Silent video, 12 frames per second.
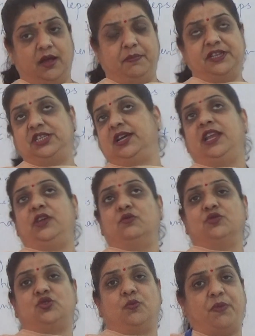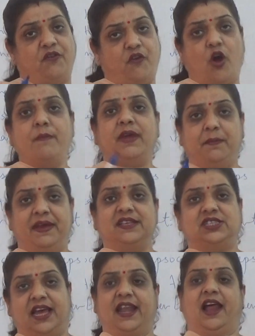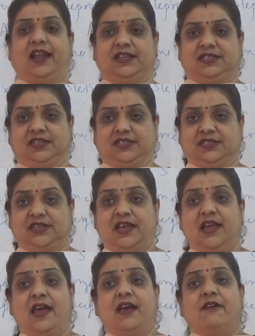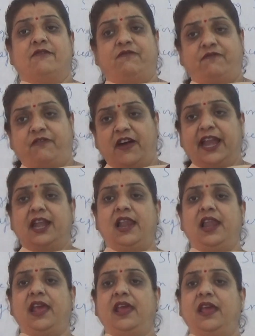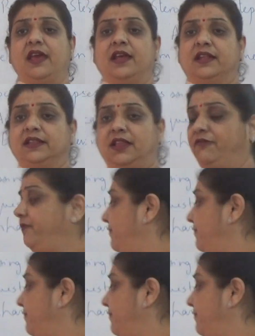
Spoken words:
basically used to perform image analysis. Finally, the